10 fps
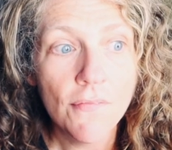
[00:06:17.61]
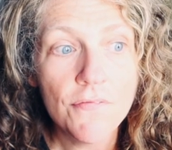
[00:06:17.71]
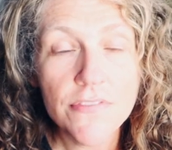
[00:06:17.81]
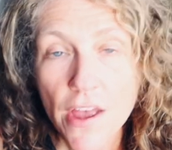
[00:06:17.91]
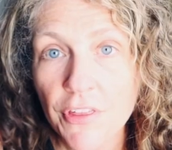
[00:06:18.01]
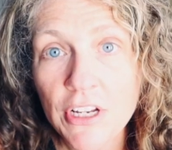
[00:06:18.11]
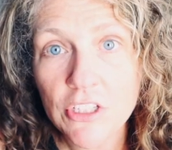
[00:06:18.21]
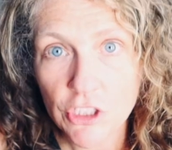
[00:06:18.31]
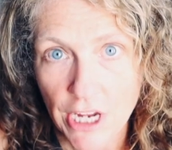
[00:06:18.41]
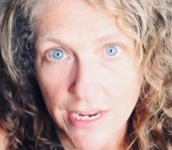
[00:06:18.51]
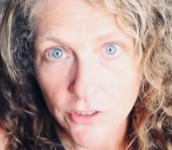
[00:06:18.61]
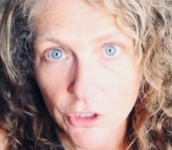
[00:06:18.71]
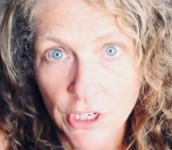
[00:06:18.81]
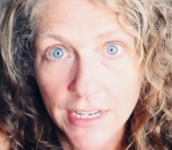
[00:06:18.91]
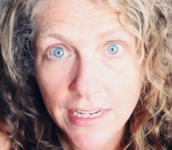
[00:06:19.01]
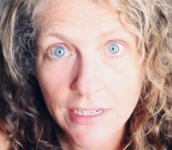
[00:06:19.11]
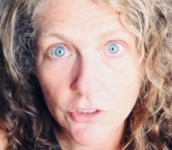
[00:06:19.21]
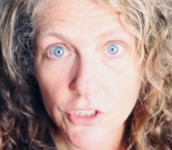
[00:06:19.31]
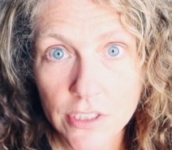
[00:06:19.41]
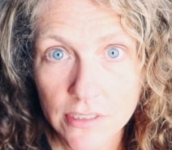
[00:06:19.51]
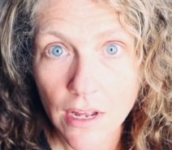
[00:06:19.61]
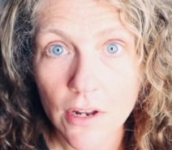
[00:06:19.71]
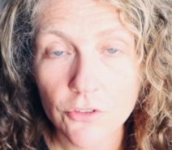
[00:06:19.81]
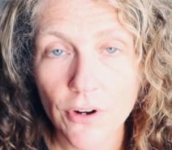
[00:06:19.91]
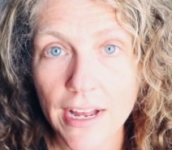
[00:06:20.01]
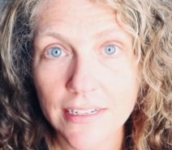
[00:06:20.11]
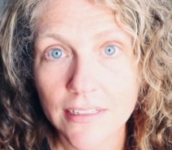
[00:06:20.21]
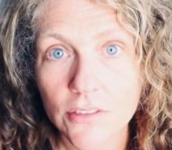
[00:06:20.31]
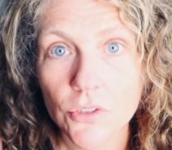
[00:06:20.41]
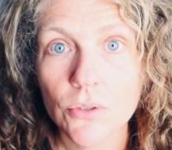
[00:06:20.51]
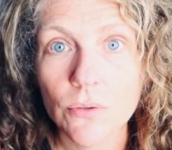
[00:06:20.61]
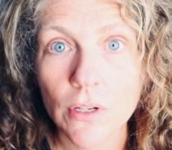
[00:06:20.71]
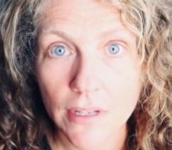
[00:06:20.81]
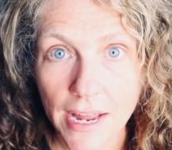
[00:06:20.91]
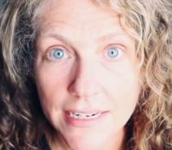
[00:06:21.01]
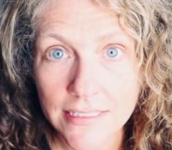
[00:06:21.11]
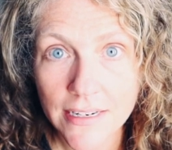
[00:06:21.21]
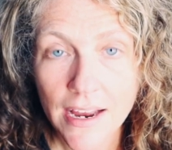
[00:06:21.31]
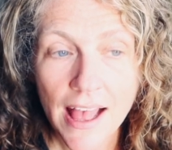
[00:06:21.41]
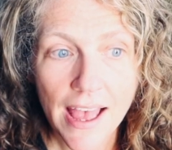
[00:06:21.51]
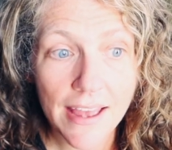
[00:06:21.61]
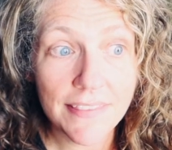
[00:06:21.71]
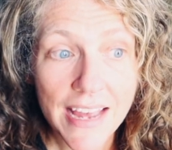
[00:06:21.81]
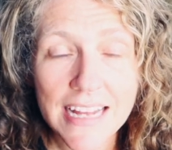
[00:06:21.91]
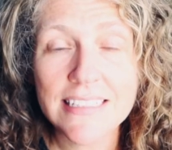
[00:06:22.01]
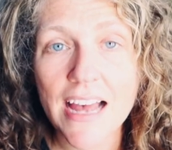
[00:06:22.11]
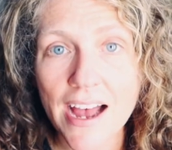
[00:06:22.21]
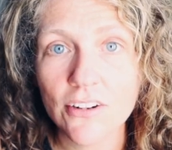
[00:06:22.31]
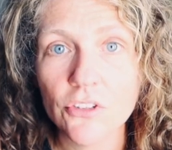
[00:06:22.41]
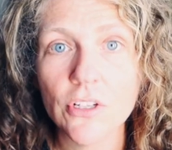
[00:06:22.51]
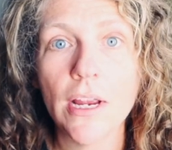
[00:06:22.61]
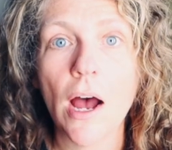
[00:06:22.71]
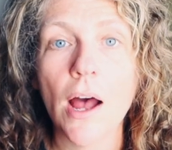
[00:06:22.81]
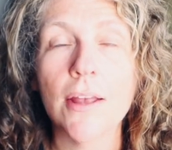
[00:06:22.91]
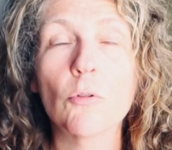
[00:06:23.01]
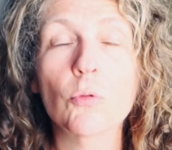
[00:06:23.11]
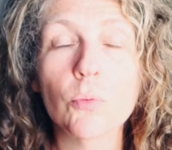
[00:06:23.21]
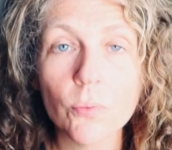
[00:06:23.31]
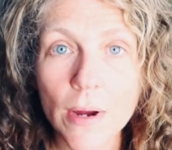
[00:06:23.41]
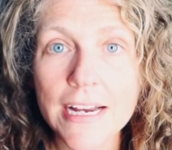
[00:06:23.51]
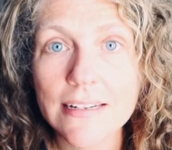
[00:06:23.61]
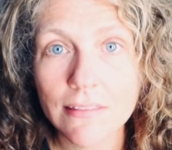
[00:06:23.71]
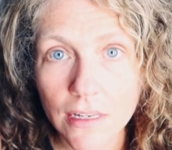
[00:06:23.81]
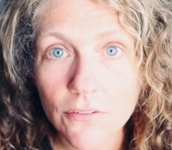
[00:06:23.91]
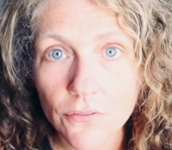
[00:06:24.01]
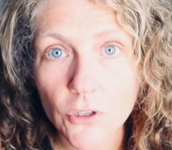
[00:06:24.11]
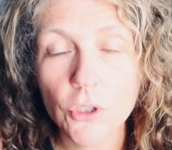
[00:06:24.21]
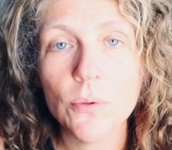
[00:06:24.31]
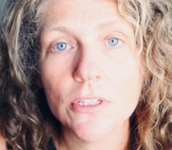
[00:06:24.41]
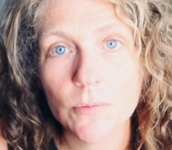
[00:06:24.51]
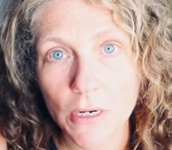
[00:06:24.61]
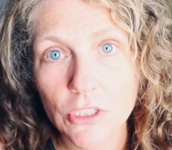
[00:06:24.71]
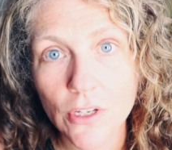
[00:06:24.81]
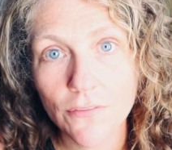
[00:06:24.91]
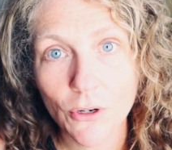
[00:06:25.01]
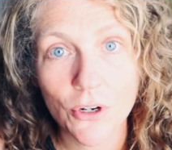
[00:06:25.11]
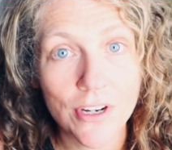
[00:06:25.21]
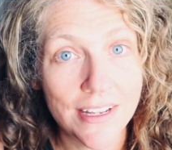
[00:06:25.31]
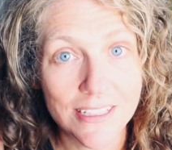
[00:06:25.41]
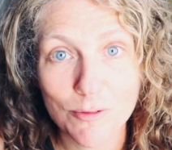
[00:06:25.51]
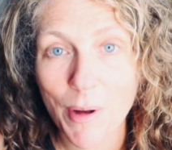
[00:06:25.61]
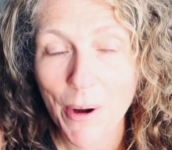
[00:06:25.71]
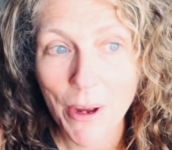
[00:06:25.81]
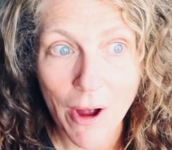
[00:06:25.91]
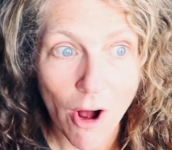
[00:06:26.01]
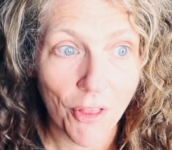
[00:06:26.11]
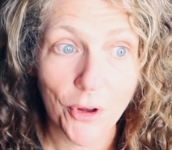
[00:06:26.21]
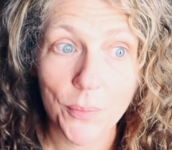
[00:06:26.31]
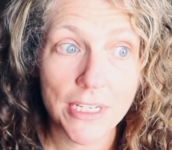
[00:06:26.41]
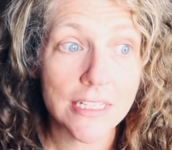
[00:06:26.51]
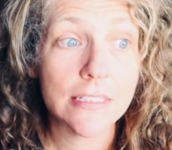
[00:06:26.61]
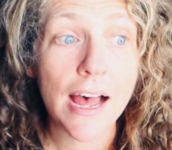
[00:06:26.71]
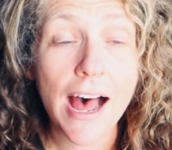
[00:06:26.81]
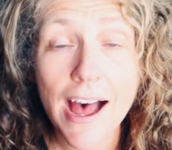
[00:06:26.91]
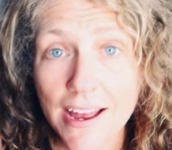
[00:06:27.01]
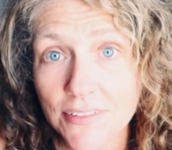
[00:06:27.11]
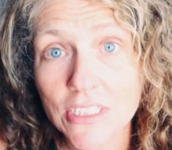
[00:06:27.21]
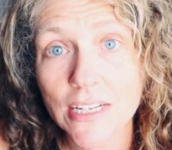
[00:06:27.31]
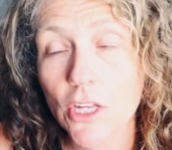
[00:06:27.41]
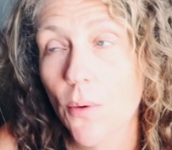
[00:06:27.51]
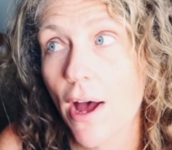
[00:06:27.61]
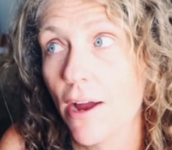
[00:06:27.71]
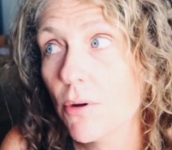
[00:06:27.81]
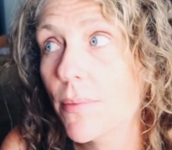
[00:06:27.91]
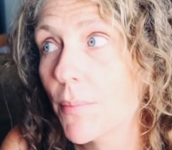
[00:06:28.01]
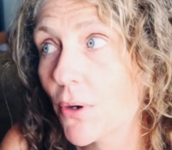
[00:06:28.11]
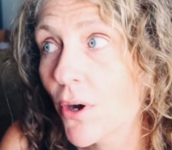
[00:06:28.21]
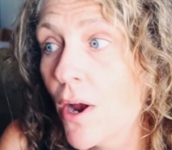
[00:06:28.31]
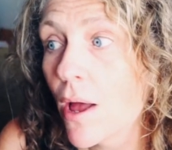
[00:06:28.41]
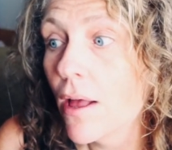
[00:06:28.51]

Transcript: Nothing has changed, it just got dragged into the light. And that's actually a great thing for you, especially if you're an aspiring author, because I have to tell you, I remember